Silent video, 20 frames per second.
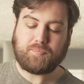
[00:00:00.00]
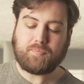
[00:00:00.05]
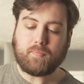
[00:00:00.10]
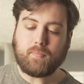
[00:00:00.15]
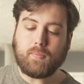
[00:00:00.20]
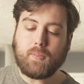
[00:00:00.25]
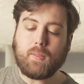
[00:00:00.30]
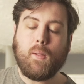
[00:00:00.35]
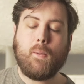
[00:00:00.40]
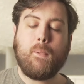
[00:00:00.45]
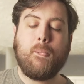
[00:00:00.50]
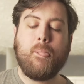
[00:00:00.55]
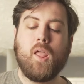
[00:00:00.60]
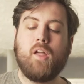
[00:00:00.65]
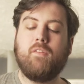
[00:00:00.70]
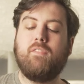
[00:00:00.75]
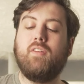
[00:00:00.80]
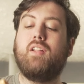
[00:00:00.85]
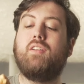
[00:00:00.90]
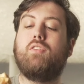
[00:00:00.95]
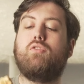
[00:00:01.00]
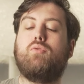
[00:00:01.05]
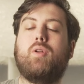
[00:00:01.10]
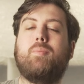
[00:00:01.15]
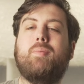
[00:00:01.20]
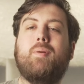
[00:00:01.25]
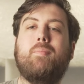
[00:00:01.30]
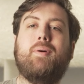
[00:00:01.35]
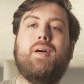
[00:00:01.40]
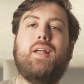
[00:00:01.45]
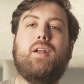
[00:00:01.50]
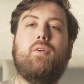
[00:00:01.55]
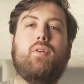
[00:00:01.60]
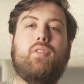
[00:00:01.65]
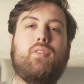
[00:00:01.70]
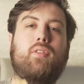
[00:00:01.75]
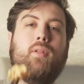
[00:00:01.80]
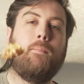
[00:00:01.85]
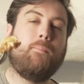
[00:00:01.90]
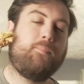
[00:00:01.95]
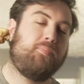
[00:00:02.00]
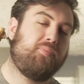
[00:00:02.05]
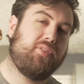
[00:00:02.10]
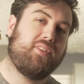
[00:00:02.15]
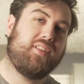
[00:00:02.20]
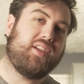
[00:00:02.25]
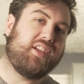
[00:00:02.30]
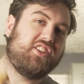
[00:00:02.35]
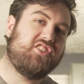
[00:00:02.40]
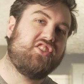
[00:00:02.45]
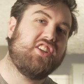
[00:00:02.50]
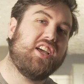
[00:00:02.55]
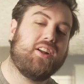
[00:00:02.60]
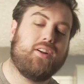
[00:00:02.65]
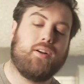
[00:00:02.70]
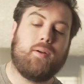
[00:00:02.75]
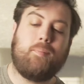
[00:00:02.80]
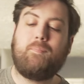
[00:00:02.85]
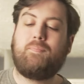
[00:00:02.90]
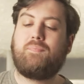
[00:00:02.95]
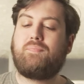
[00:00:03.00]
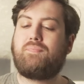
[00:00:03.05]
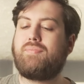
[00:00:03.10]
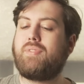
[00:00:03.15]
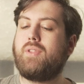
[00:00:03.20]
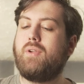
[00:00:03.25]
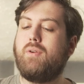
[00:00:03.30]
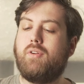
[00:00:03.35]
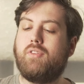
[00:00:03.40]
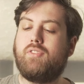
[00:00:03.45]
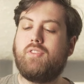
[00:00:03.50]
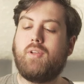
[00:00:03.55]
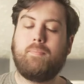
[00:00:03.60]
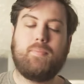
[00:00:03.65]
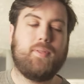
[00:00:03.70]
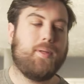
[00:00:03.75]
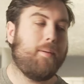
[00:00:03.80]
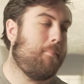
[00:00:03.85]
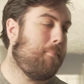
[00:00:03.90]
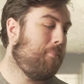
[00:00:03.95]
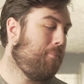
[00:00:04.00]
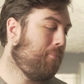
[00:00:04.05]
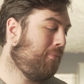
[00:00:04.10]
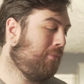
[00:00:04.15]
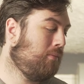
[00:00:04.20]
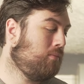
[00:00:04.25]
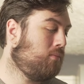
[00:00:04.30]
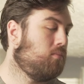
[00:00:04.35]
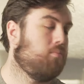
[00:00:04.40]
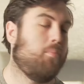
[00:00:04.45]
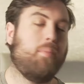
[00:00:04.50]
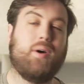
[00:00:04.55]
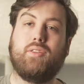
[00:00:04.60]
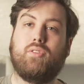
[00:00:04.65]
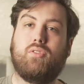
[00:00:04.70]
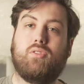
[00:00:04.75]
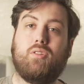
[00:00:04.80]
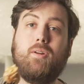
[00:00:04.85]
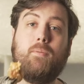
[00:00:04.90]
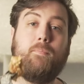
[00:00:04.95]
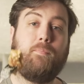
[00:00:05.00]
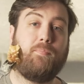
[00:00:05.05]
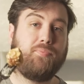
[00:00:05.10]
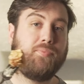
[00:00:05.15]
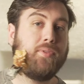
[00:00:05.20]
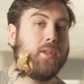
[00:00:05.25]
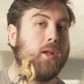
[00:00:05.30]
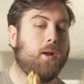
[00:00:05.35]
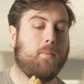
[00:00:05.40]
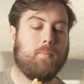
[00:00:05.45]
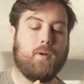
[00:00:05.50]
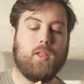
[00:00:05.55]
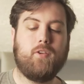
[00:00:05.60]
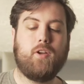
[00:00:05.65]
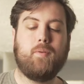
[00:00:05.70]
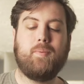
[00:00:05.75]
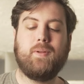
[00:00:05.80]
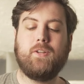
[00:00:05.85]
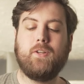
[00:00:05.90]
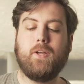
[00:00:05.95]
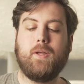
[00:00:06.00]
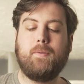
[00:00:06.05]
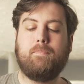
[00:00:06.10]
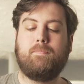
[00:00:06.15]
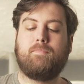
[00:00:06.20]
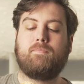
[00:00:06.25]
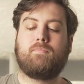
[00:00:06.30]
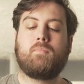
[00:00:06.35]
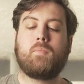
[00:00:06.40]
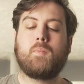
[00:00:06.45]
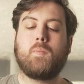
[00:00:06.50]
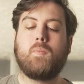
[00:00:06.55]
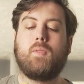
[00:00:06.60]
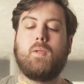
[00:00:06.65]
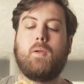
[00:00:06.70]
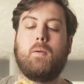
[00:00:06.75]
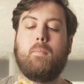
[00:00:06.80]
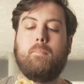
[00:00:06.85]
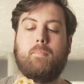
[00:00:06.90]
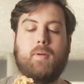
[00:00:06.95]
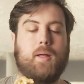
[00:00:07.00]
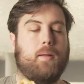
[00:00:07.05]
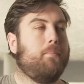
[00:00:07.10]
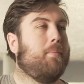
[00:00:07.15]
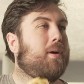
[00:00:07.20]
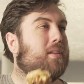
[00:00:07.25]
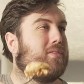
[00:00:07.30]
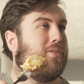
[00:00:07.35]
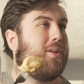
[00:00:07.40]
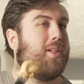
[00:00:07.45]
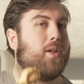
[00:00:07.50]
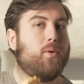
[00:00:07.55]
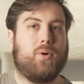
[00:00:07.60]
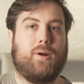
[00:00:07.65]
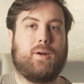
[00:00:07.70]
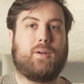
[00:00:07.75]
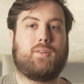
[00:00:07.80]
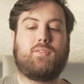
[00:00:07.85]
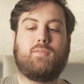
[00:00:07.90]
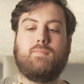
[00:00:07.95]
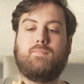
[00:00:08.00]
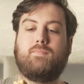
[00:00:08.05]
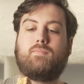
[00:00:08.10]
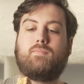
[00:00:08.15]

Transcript: I feel like this would have been better with like cheddar or something. Munster probably would have been good, but mozzarella works.